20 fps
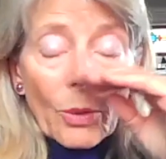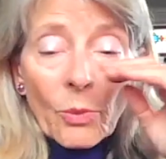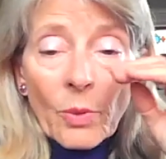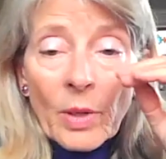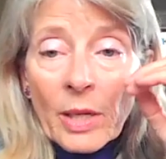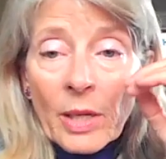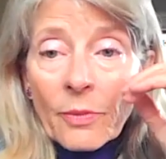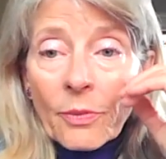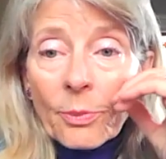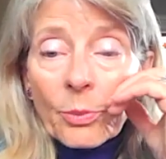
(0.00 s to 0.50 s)

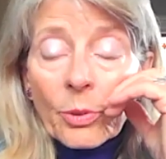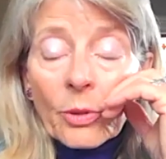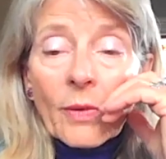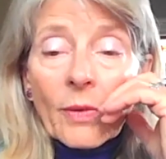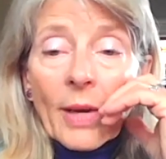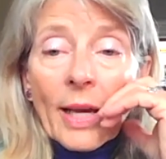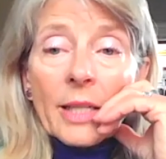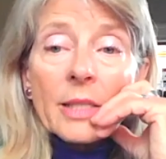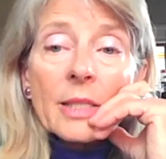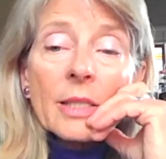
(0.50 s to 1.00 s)
we
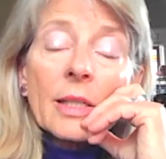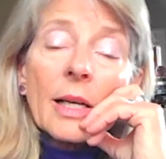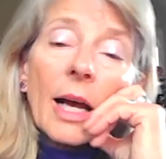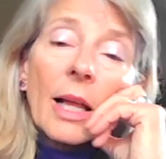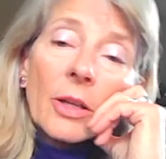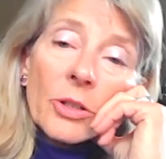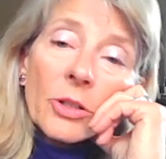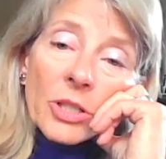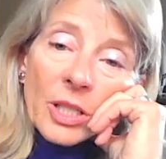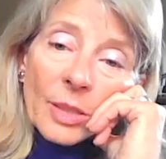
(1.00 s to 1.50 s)
provided
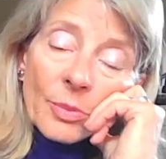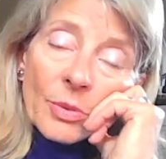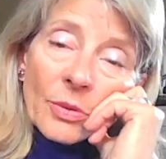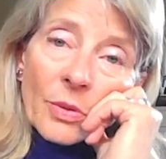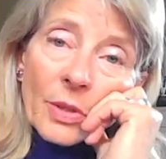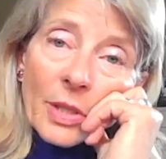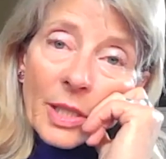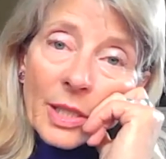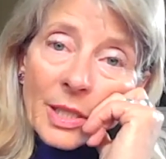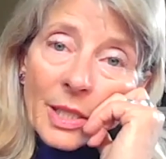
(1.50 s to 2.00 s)
scholarships
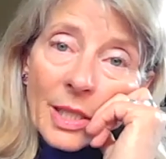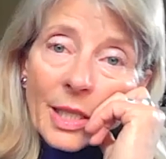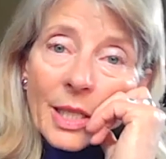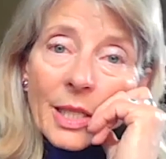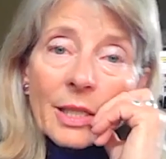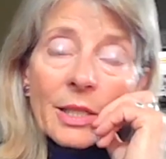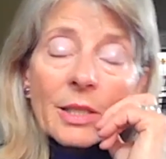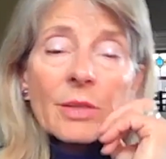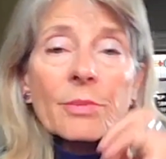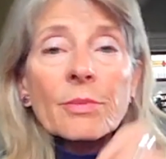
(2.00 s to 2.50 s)
for these
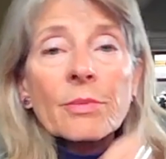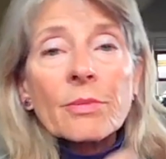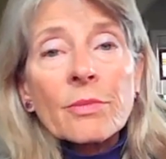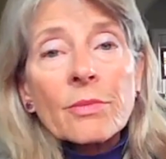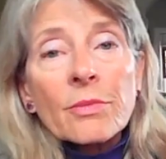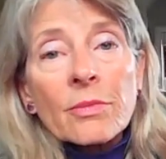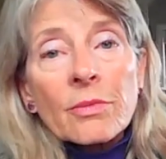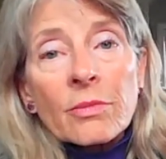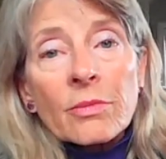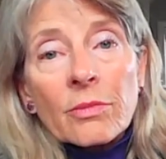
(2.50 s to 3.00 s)
kids
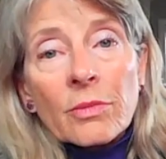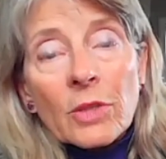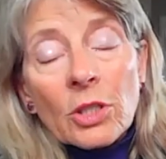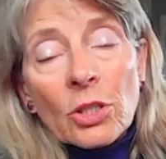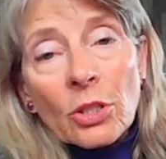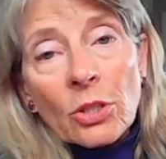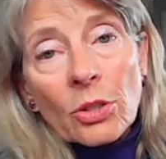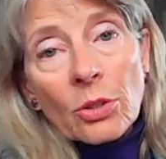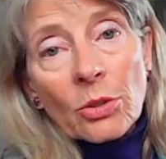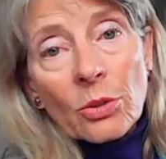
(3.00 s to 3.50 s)

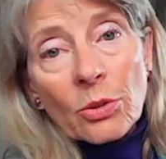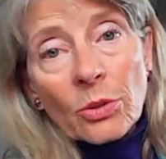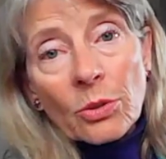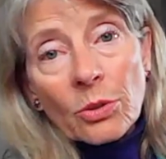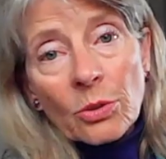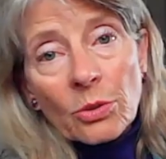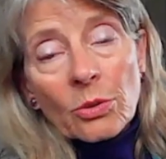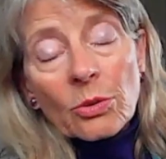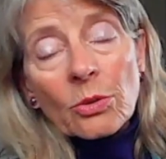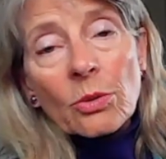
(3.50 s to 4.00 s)

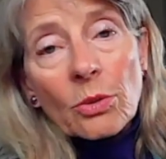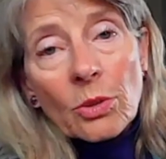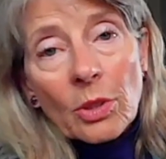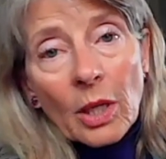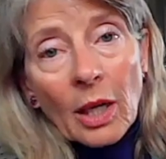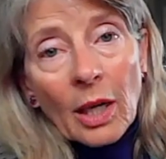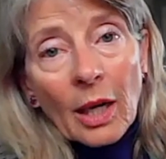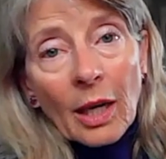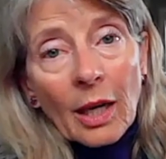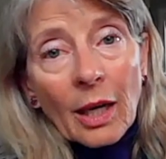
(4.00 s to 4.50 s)
to
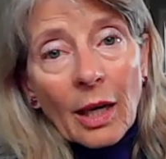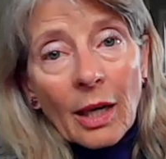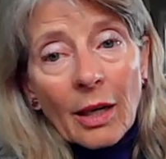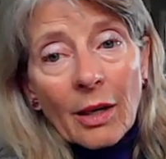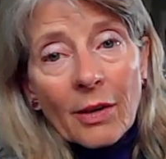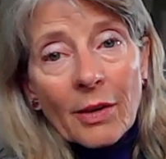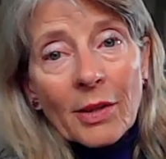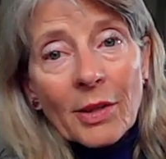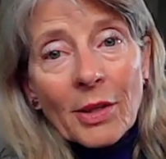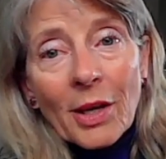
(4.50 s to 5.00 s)

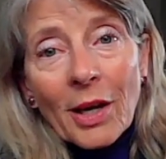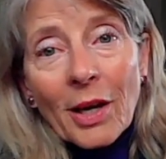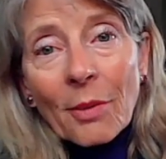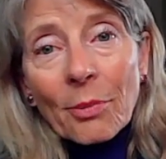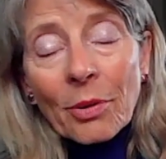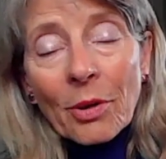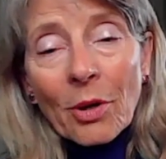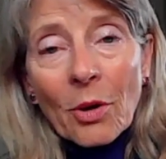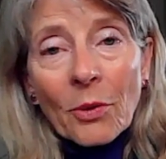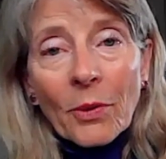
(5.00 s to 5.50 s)
a
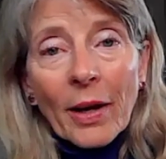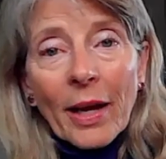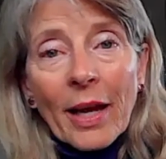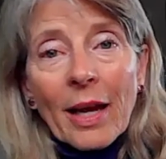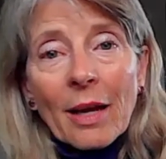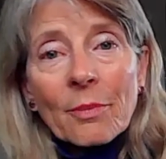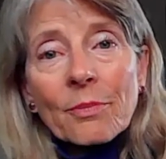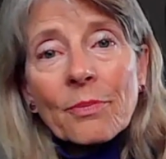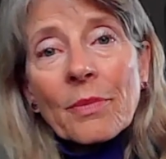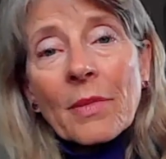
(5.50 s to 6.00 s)

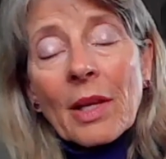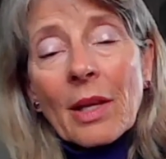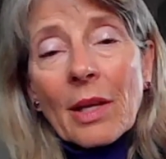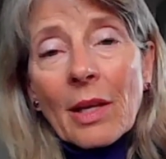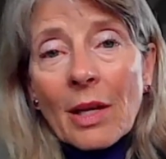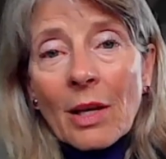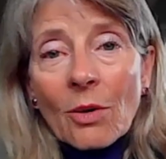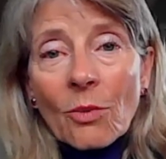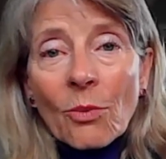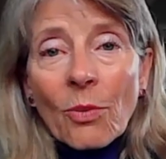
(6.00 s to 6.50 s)
program
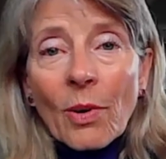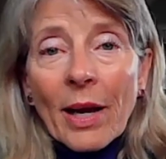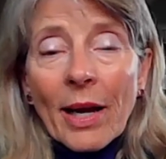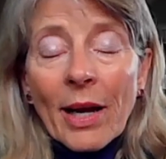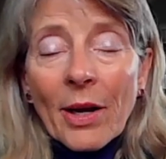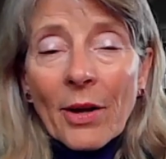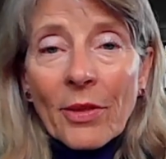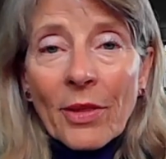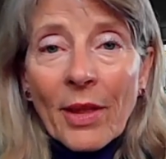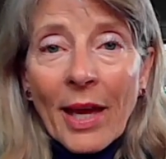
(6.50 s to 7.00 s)

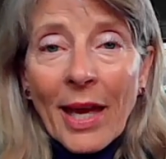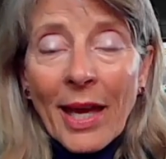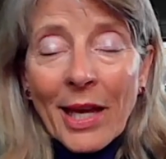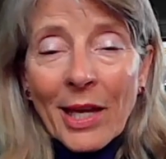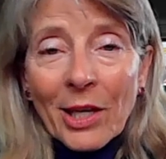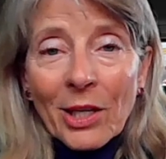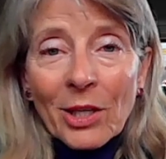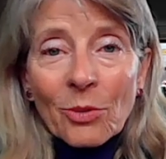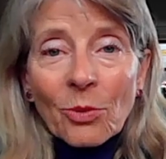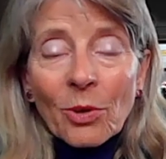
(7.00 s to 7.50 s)
where they
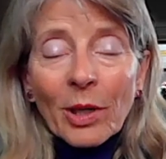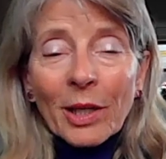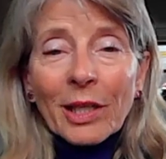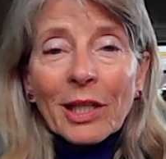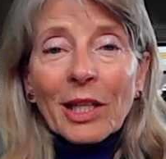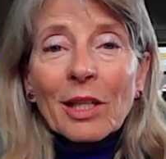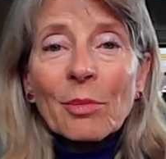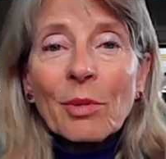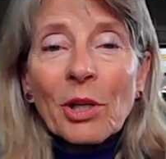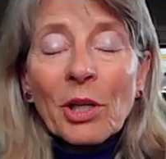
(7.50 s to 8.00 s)
could work
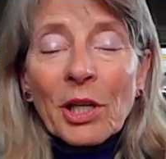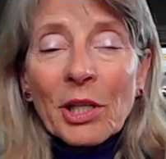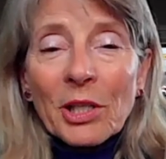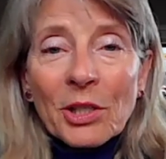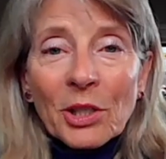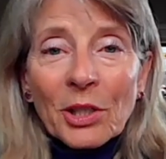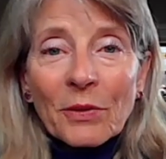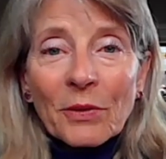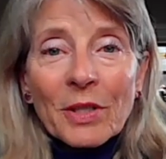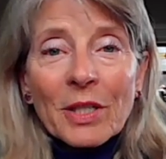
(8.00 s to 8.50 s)
in community
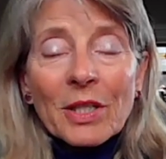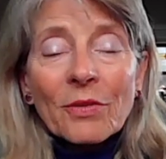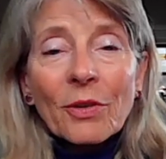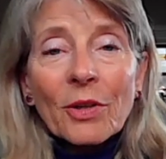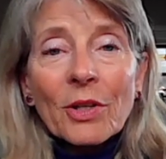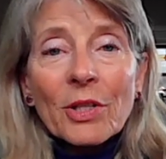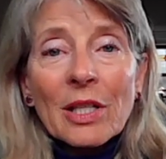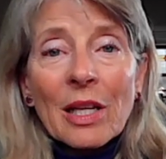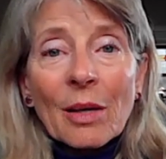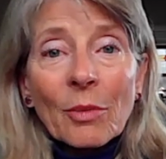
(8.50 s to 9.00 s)
service for
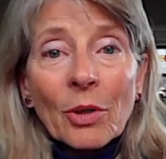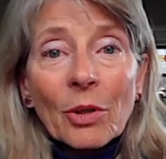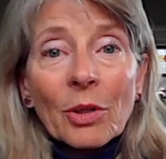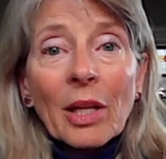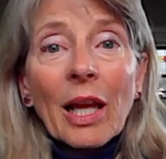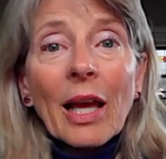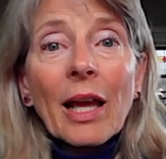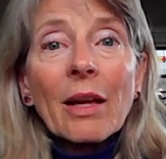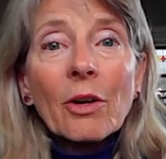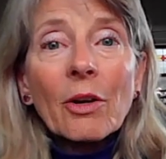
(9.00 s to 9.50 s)
a summer,
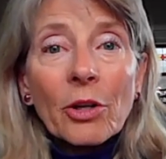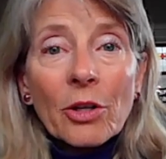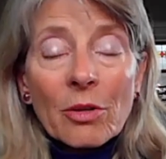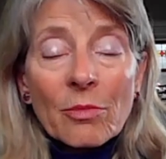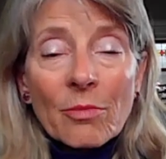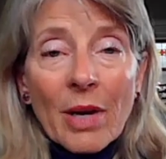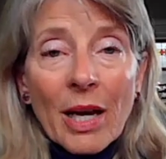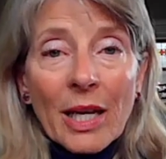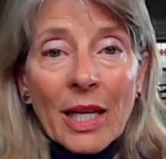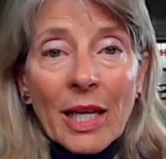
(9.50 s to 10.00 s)

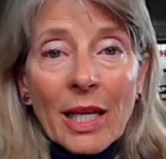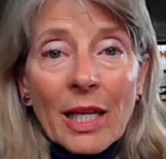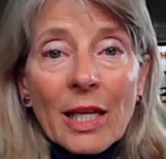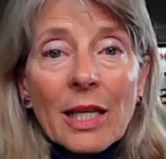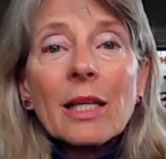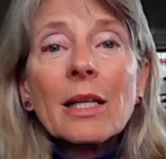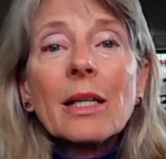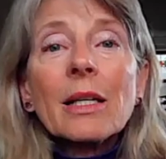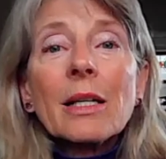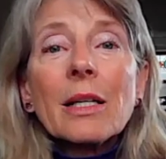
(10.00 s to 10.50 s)
earn money,
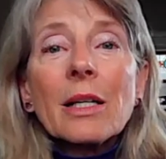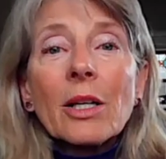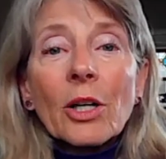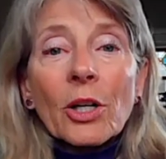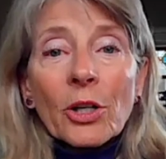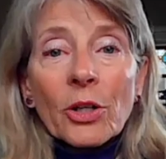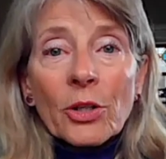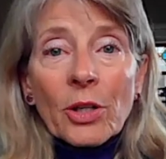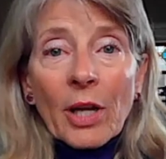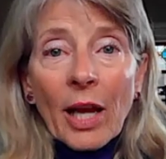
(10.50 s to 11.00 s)

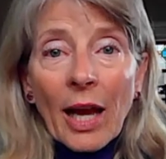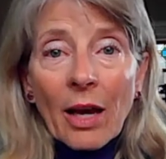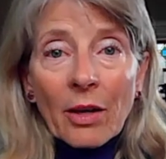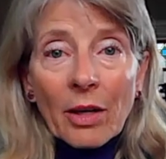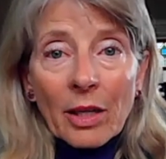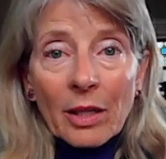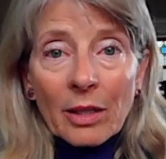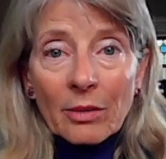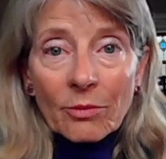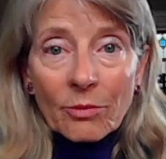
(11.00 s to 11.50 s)
earn how
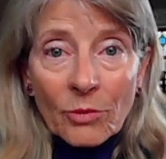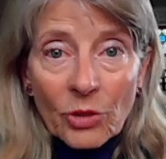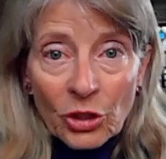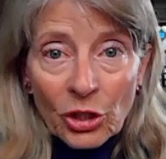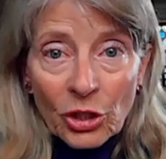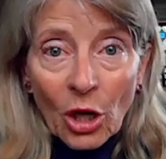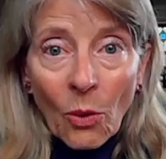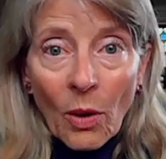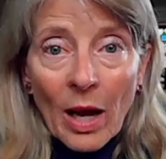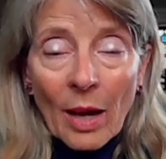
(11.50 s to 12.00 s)
to
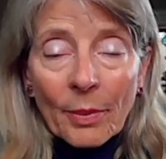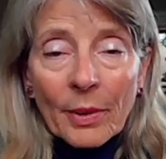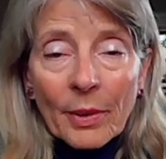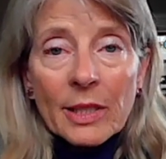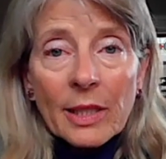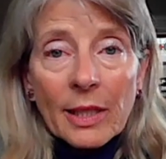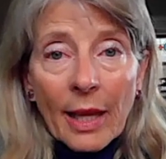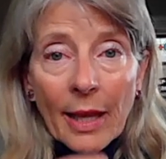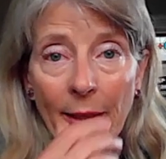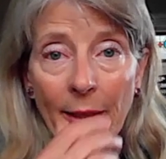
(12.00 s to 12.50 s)
show up
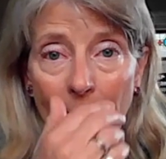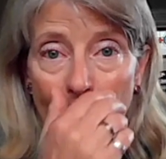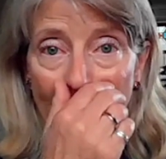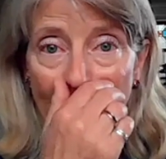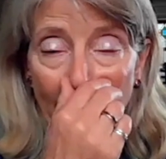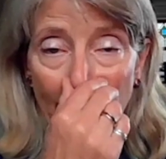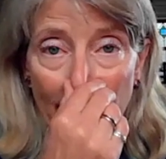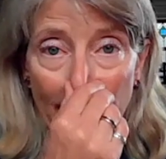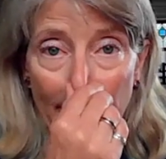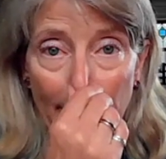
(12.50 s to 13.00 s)
because a lot of these
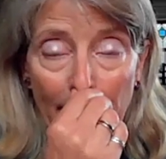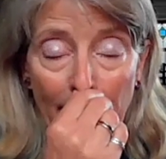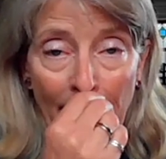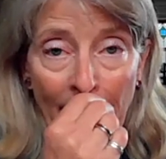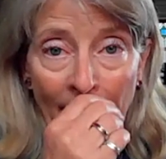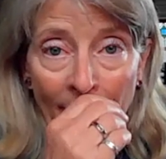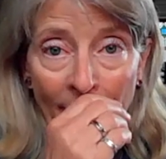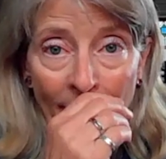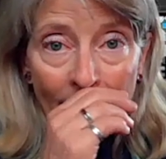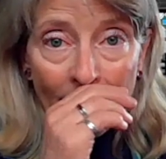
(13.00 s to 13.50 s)
kids didn't
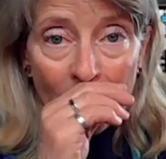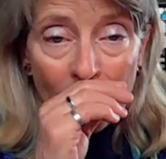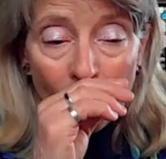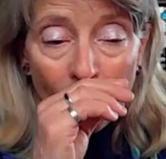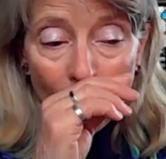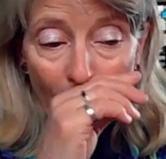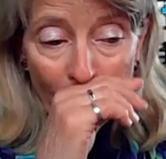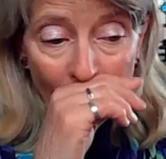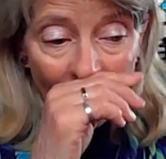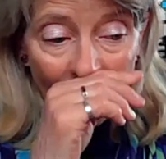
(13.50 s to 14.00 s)
have any
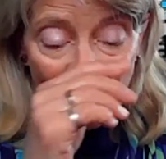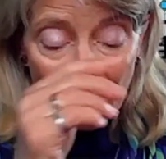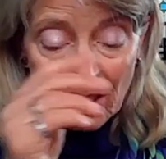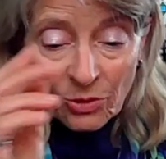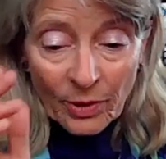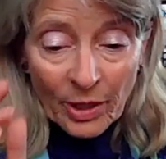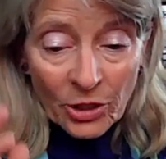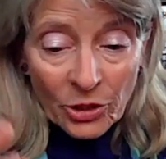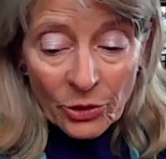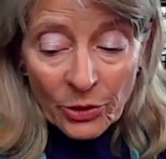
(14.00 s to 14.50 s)
sort of like
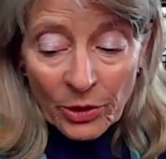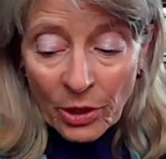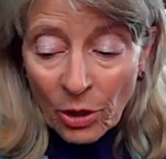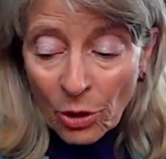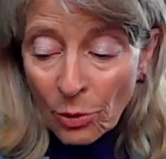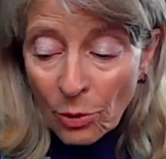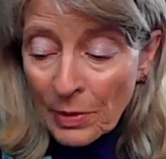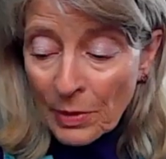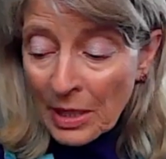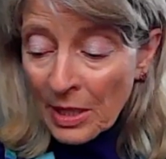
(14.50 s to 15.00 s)
structure at
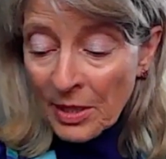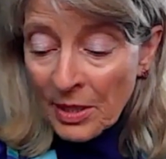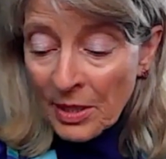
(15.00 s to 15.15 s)
home,